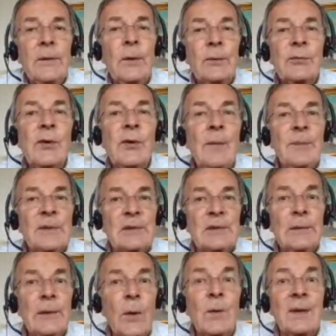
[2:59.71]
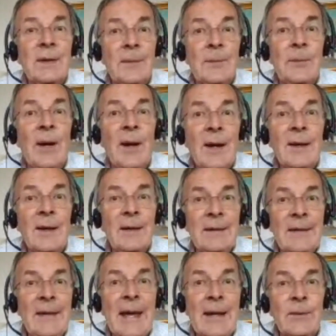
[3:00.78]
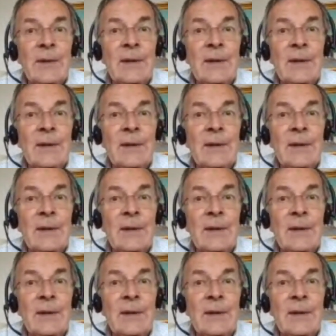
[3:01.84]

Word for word: although Trump has lowered the bar in that